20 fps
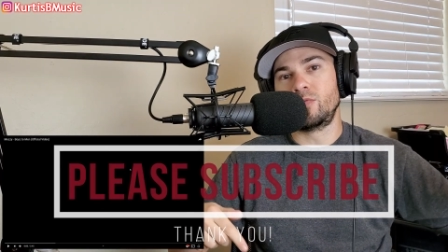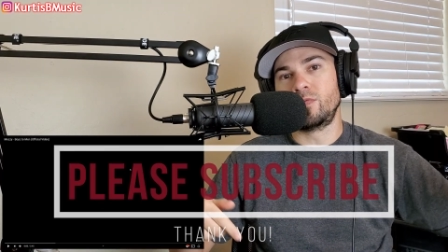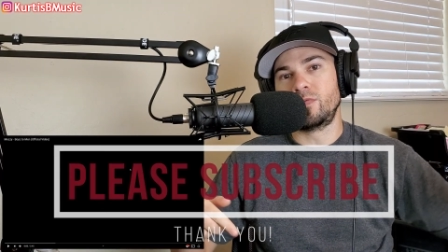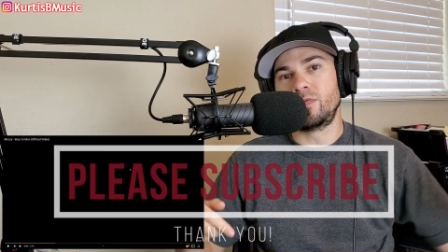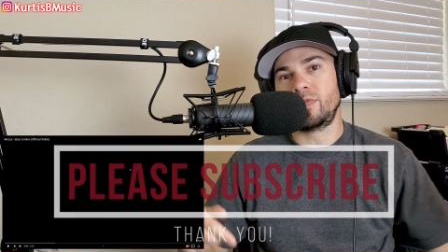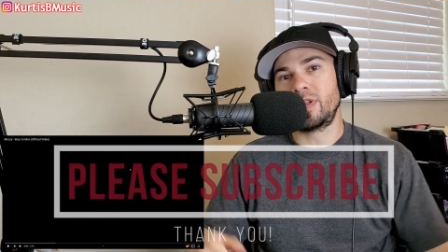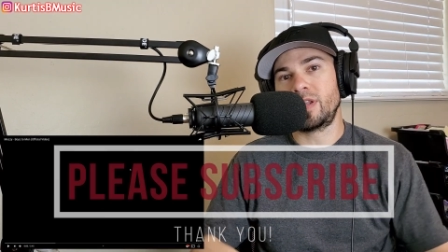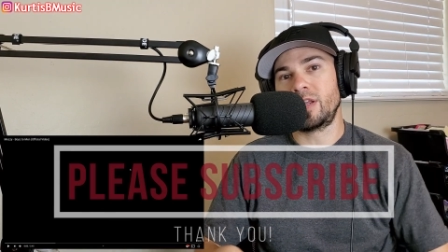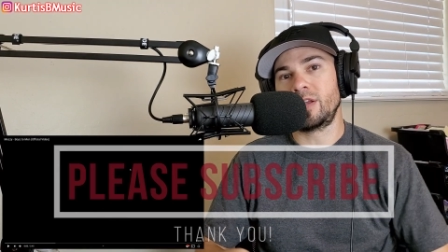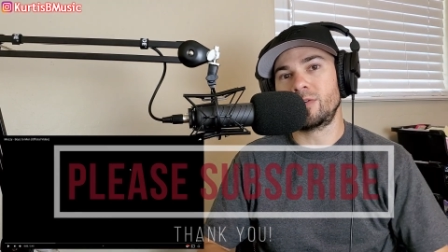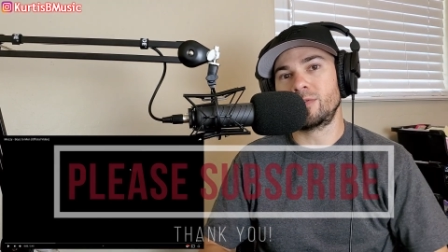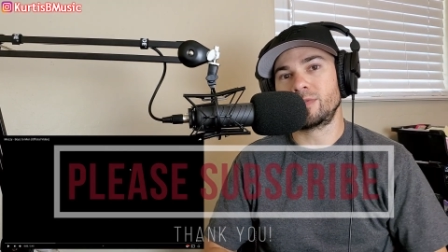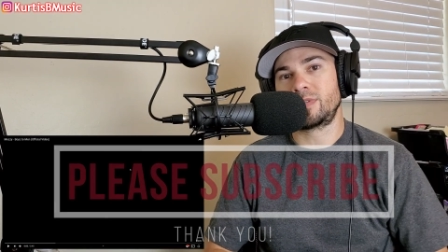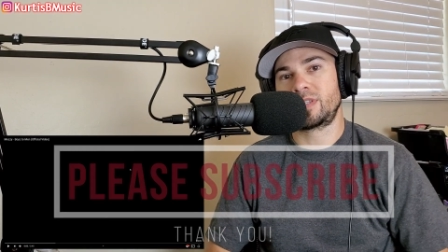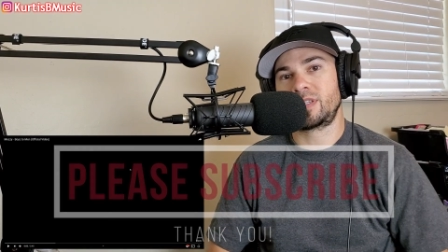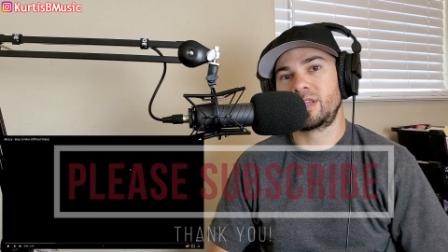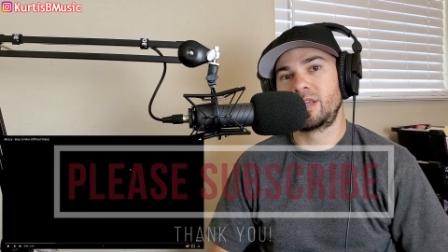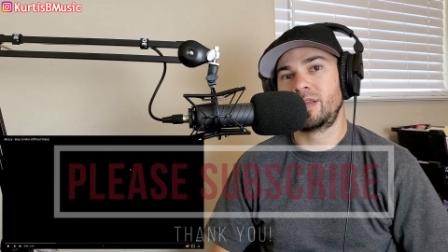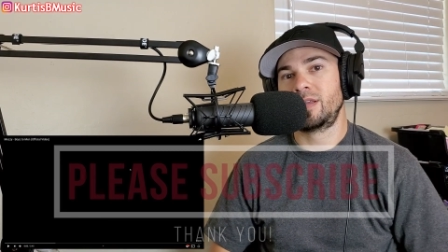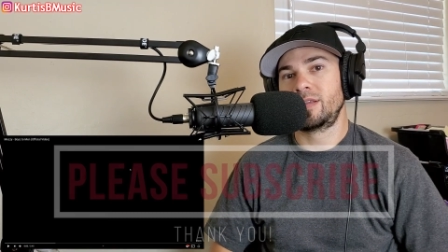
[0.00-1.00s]

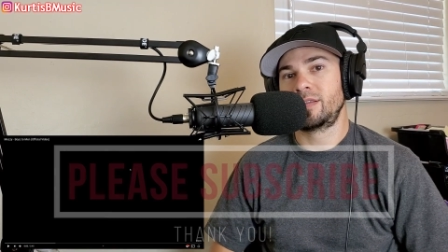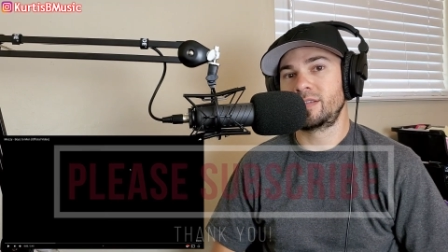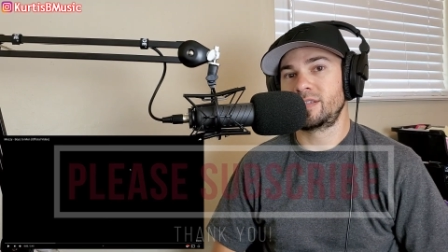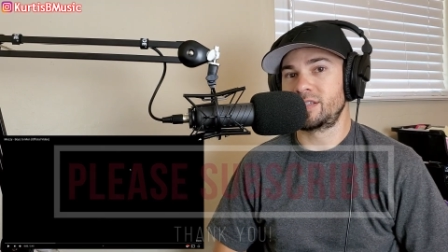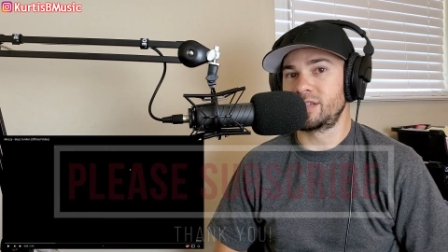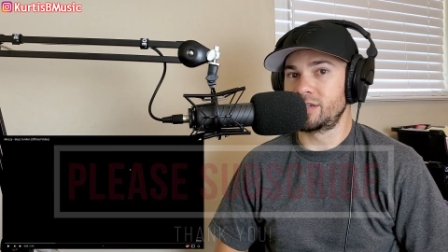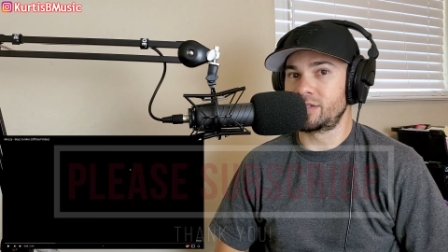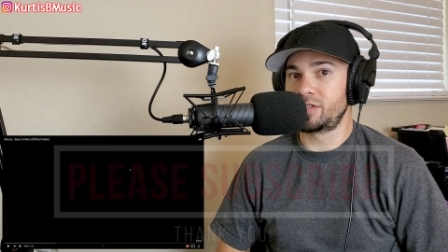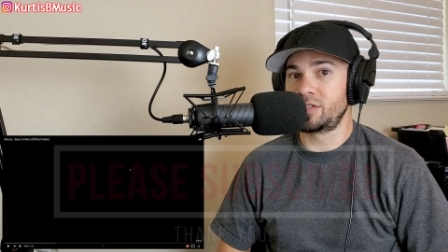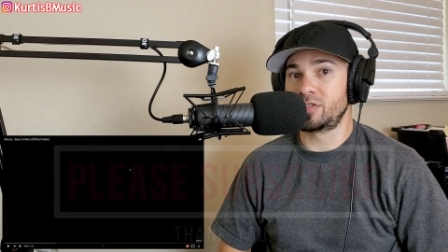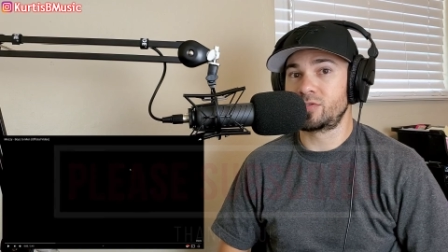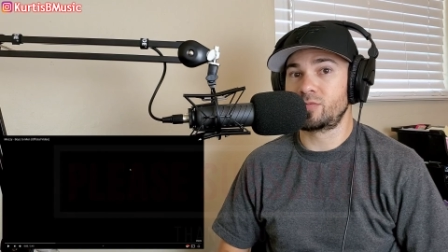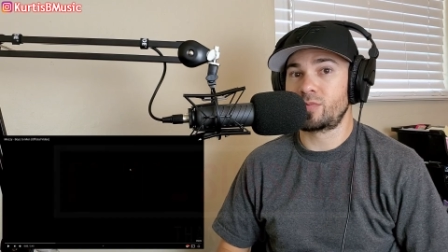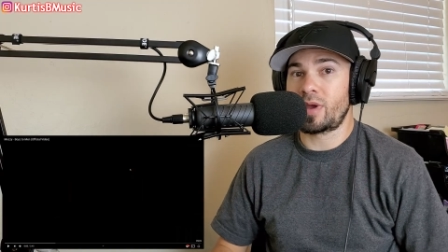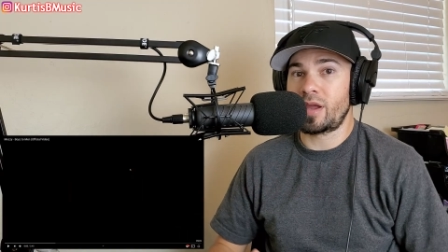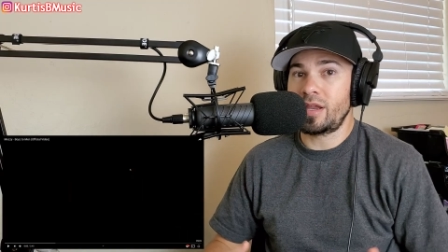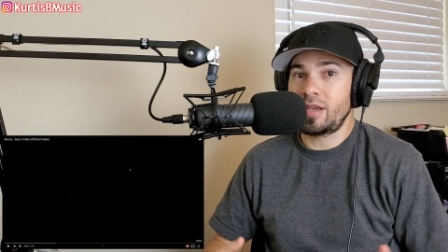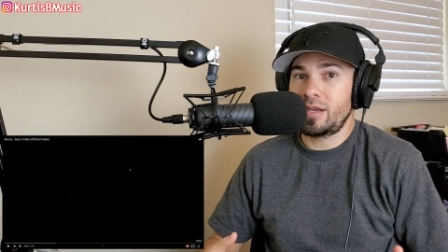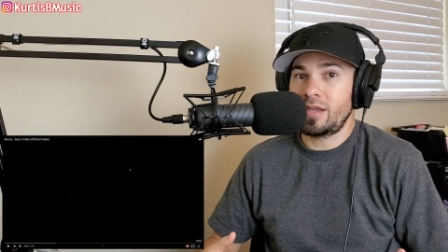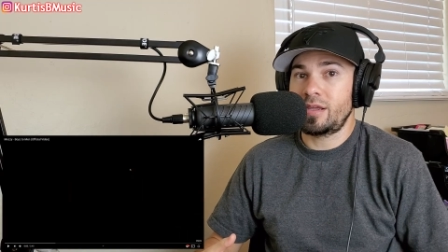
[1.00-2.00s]
videos, such as
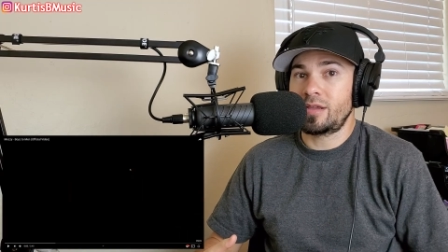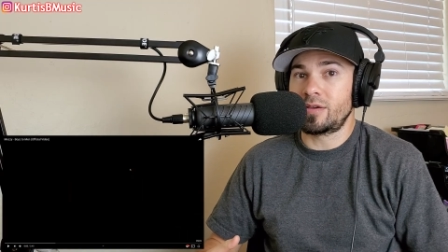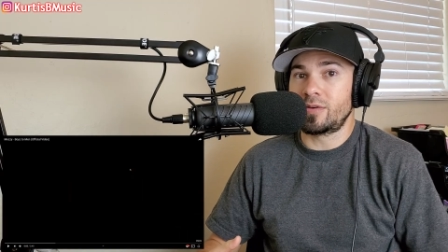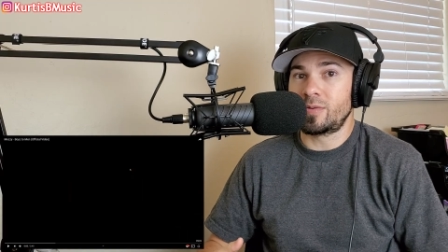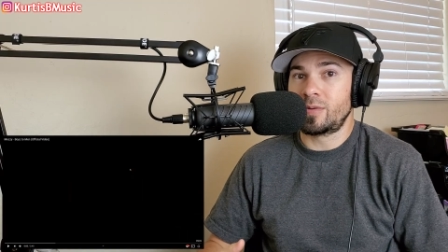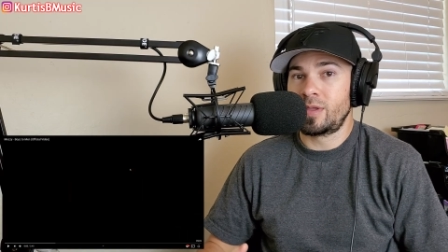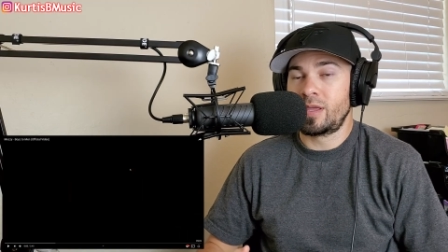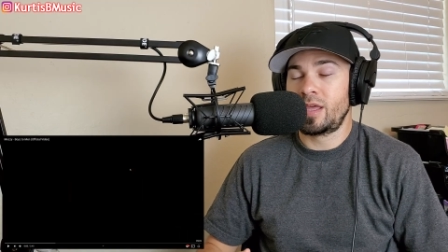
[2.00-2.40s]
right now.